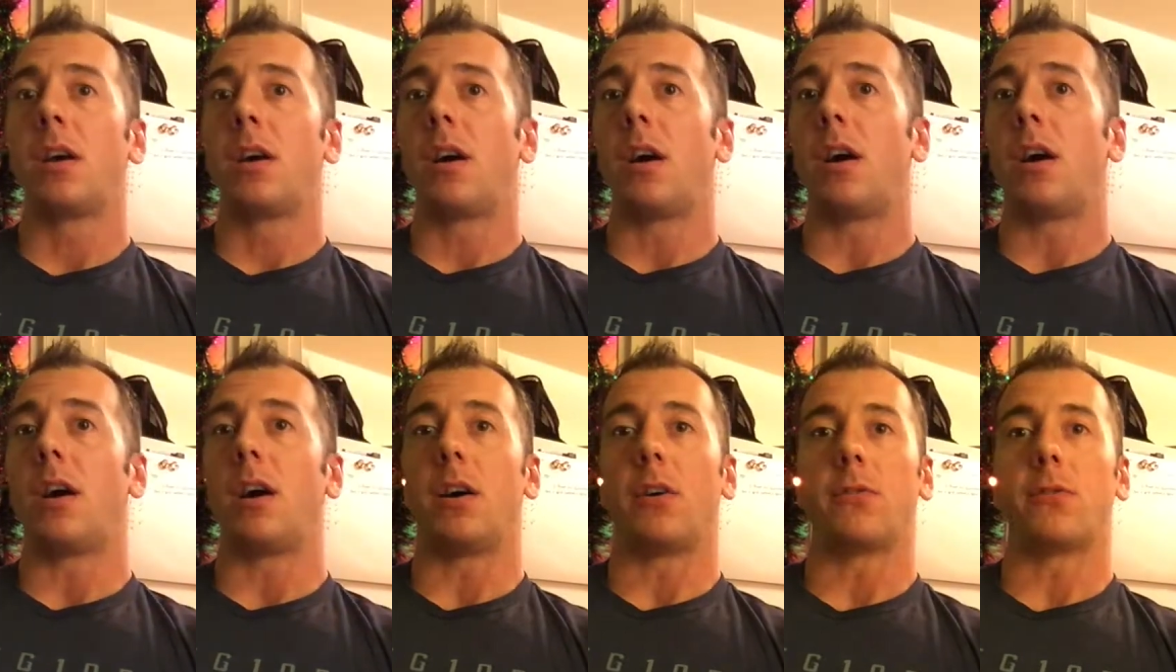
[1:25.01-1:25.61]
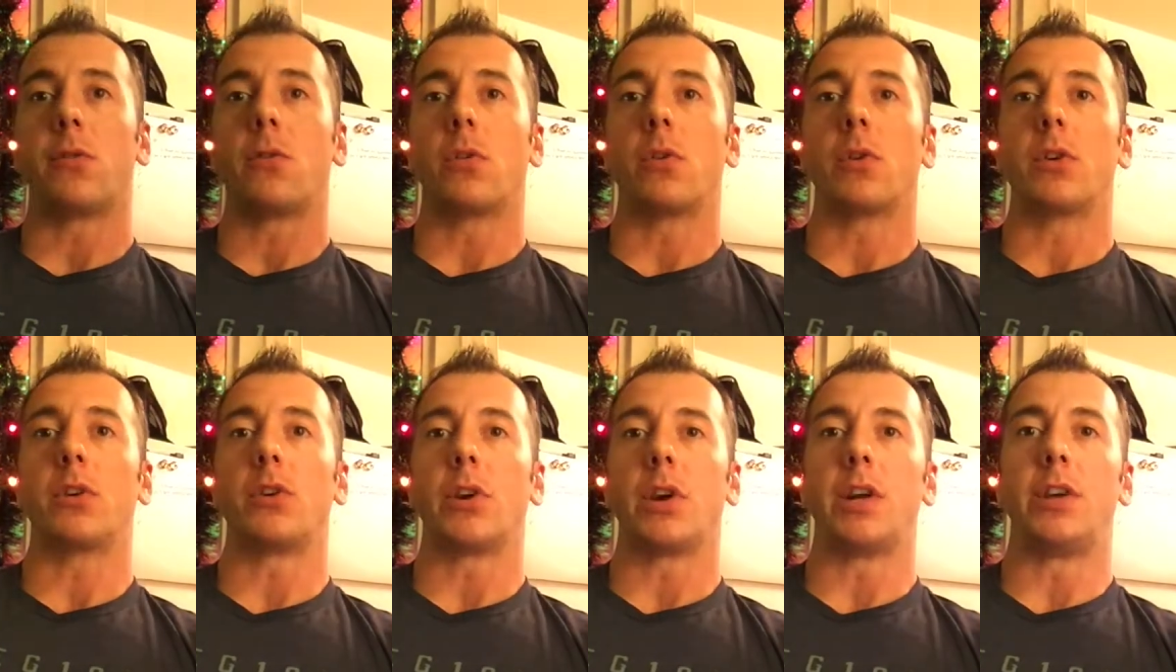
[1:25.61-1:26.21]
Uh, for
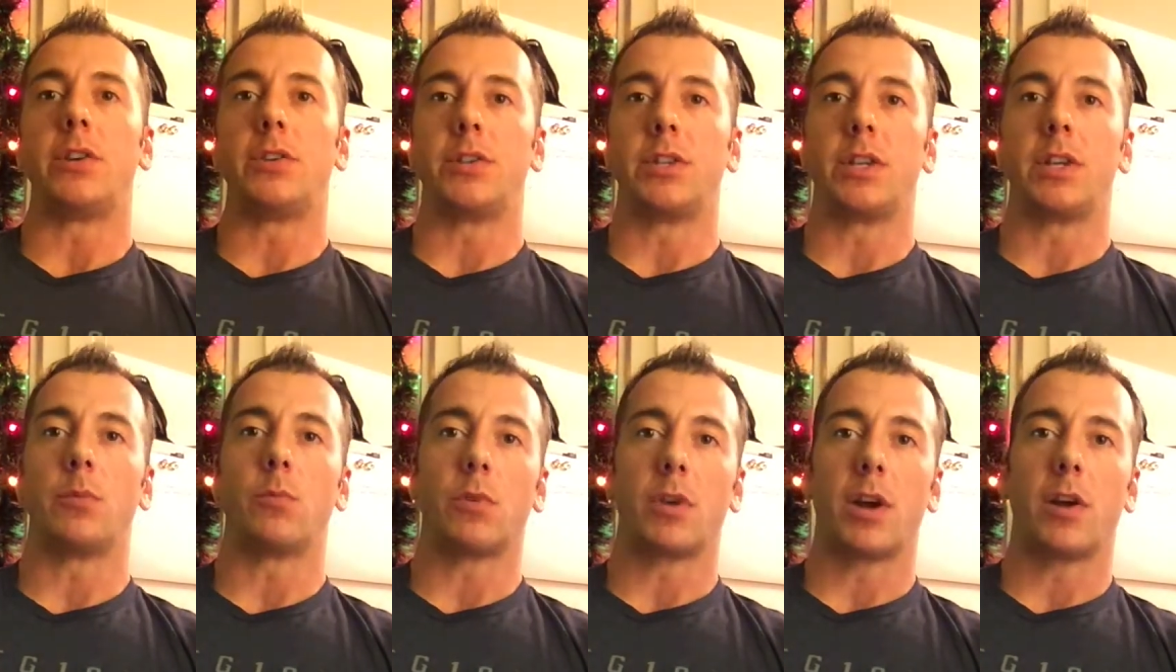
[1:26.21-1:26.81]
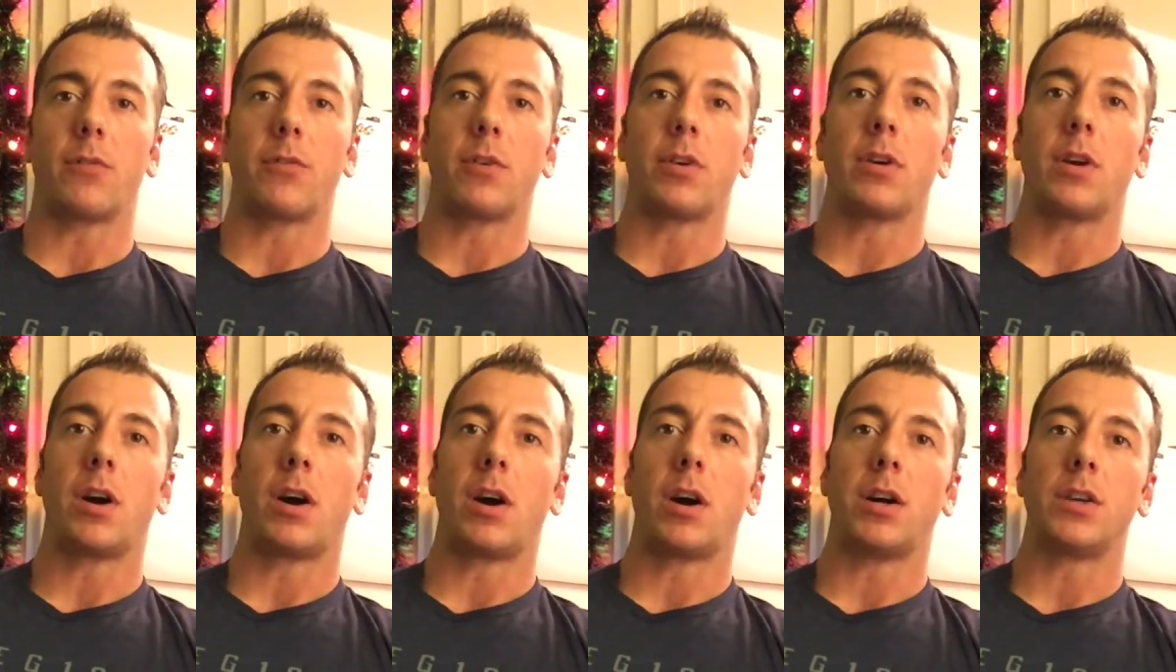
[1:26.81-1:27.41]
your energy and whatever,
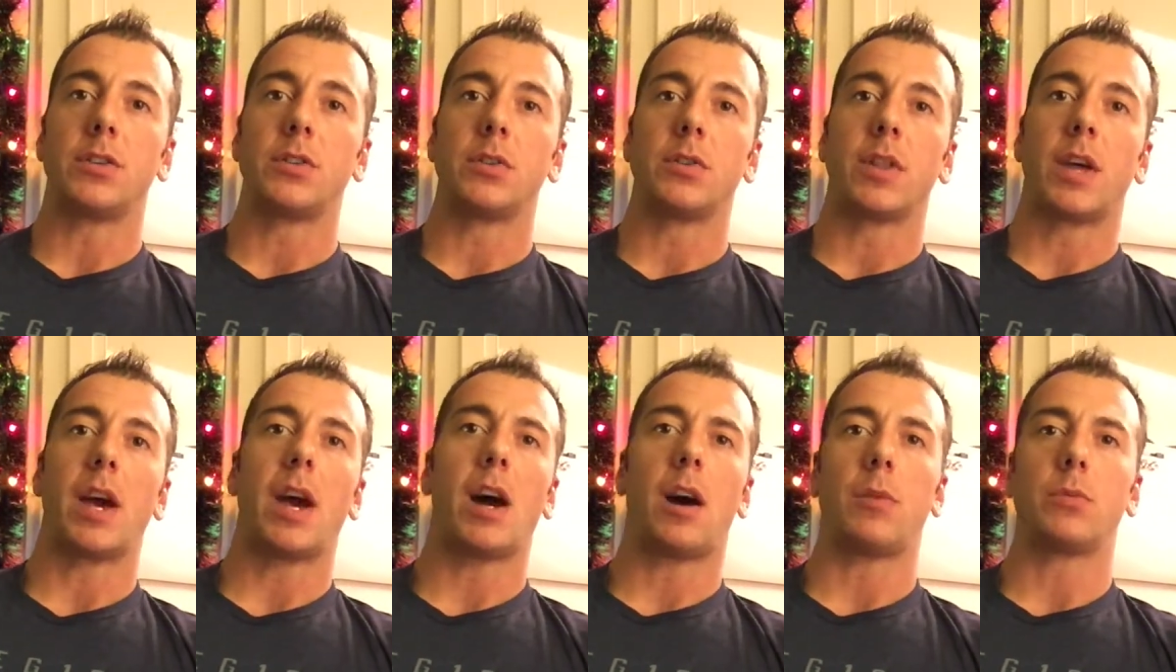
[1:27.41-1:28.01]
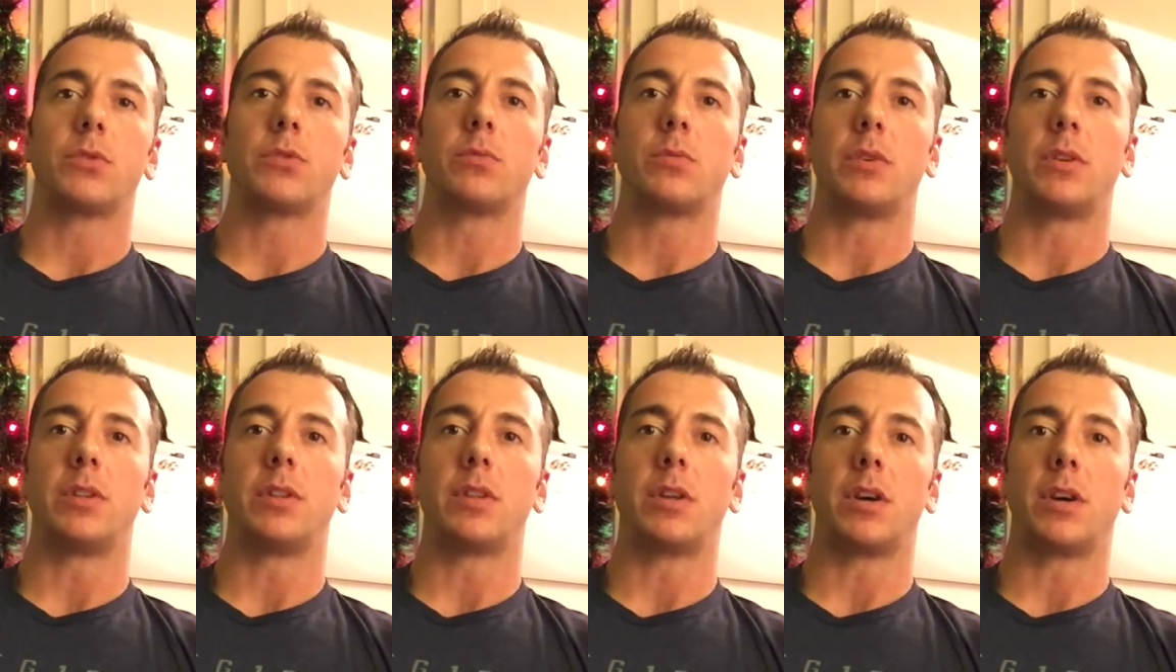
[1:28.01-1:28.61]
uh, so that helps
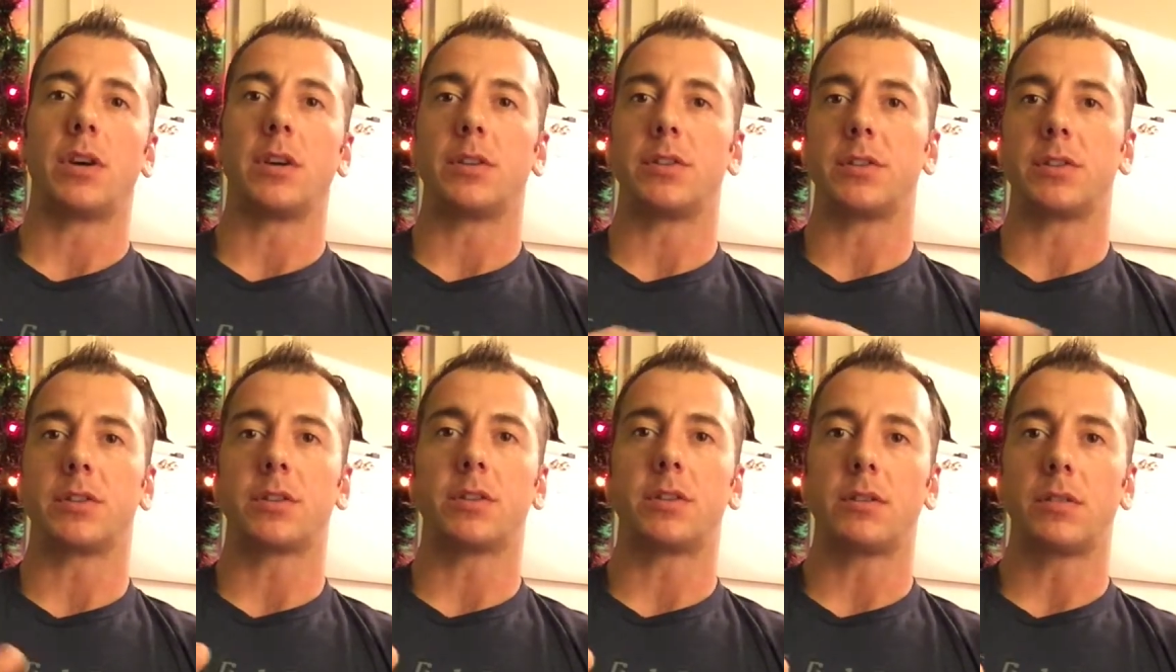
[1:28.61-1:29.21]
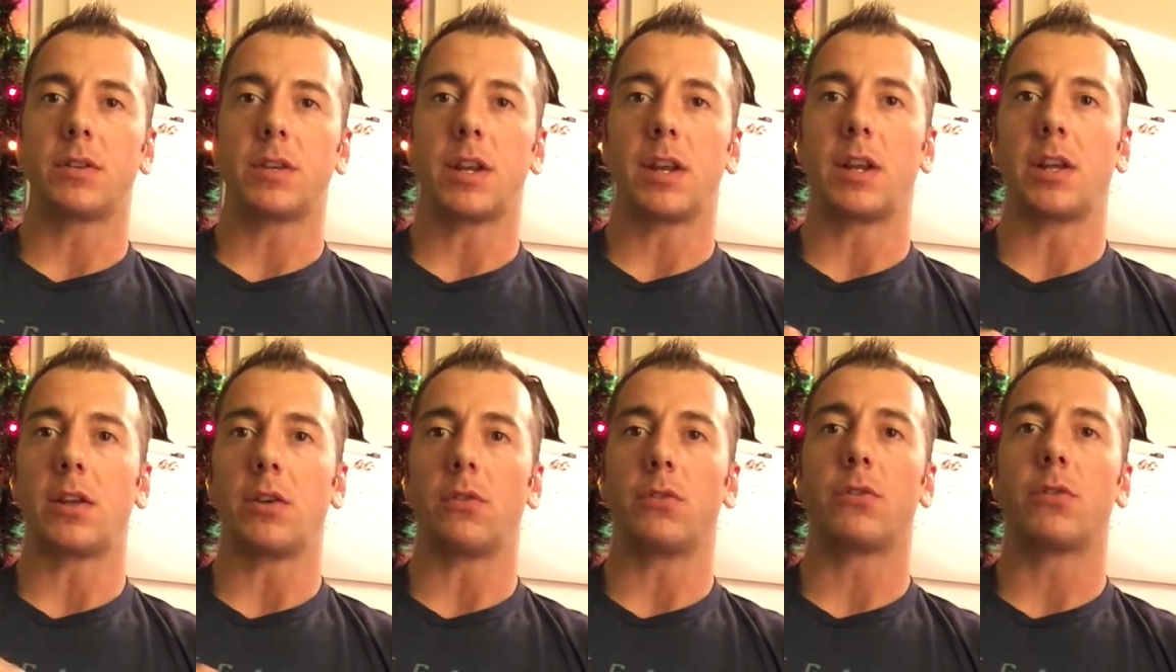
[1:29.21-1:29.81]
with uh, just
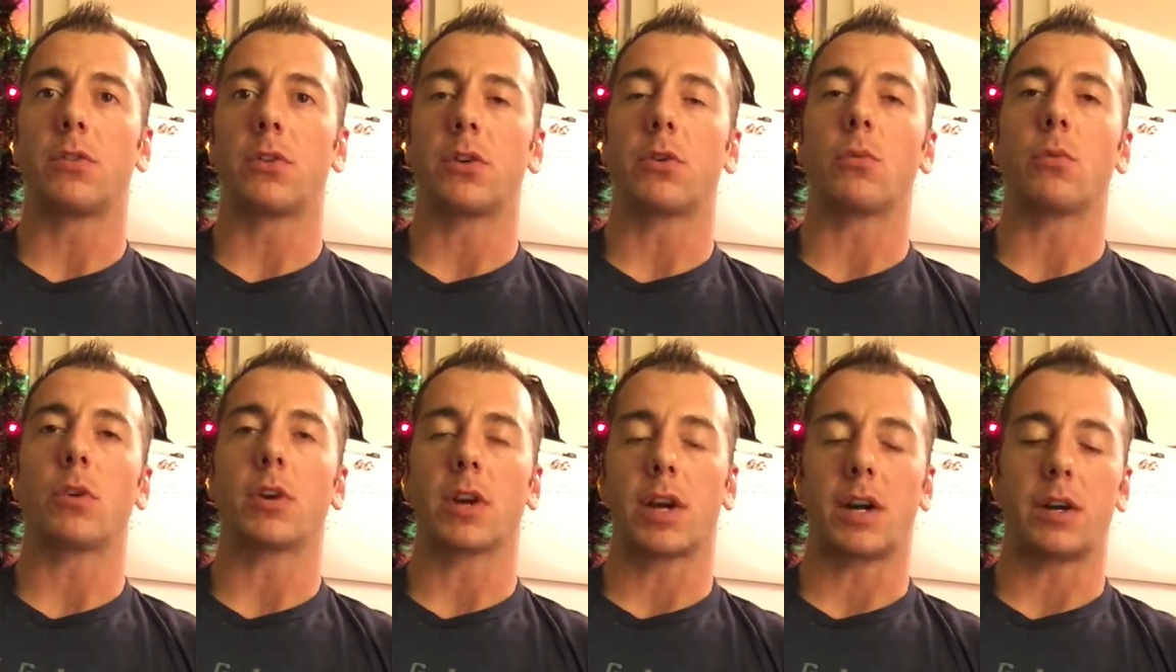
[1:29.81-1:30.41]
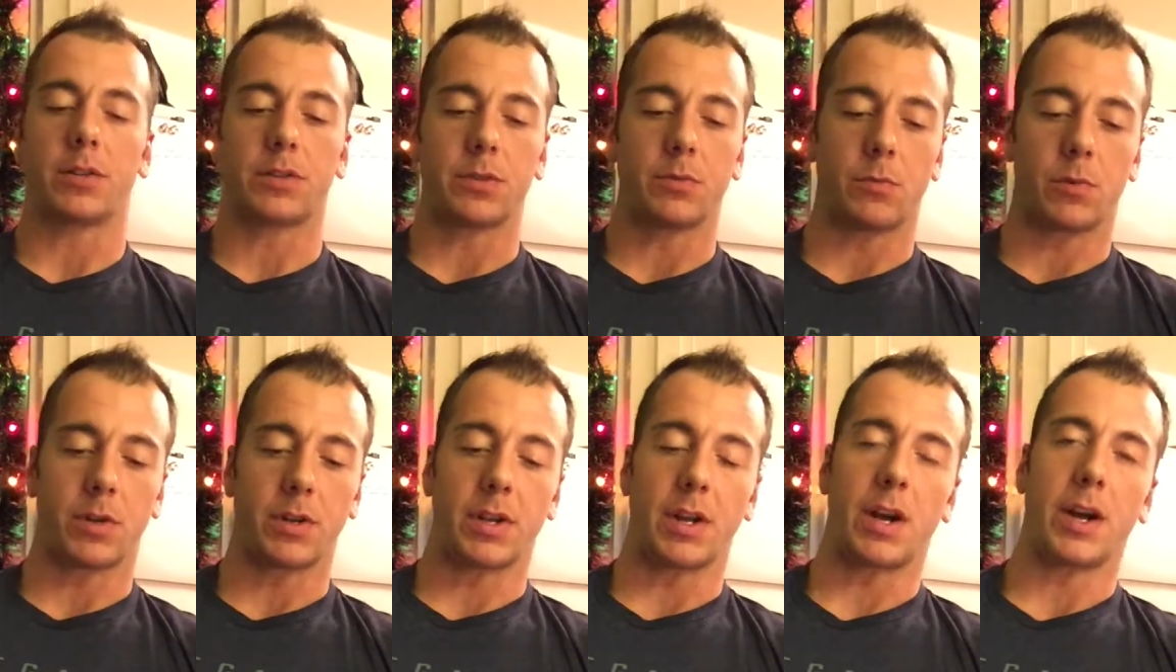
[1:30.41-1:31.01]
getting you through your workouts and
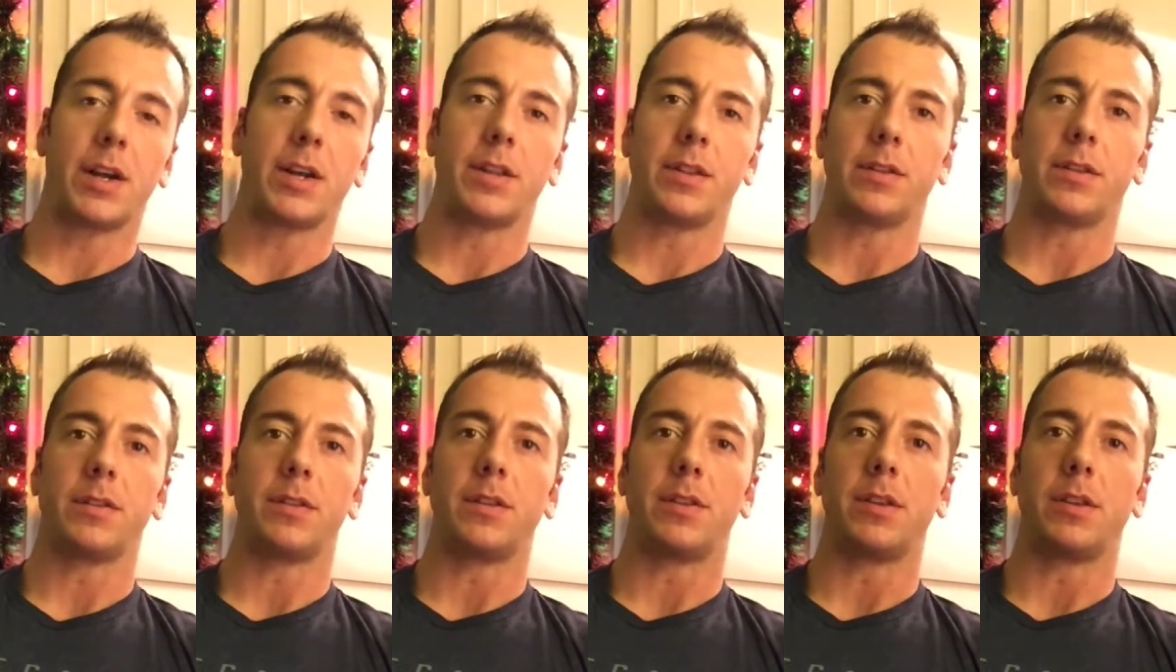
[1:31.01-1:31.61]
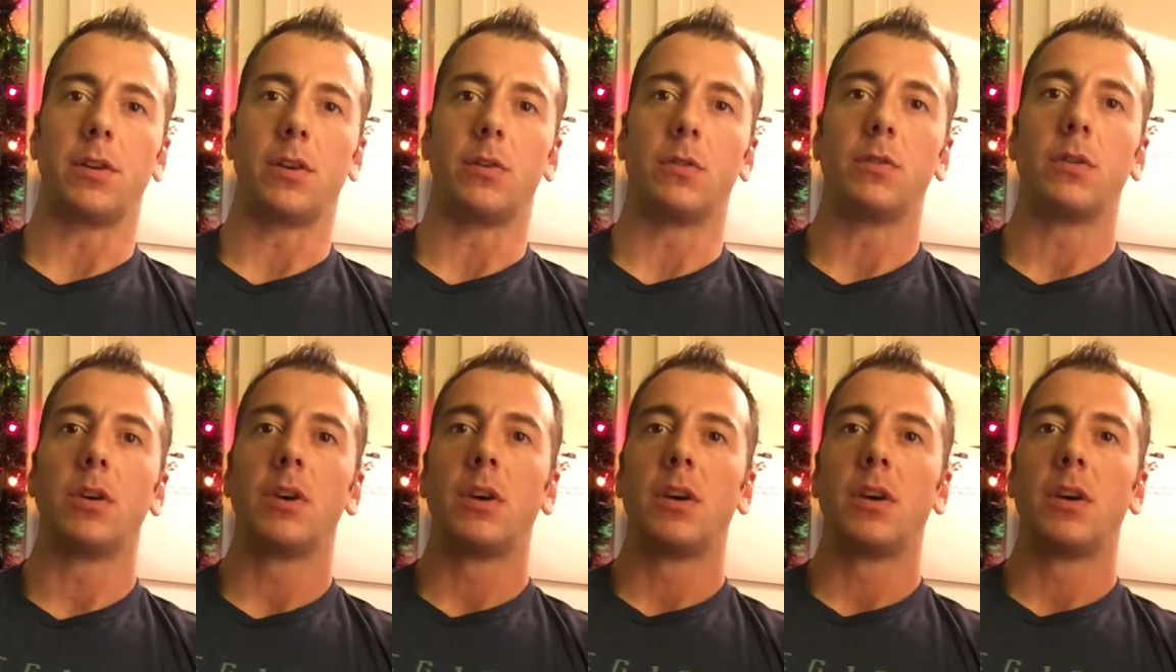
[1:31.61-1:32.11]
whatnot. And you know,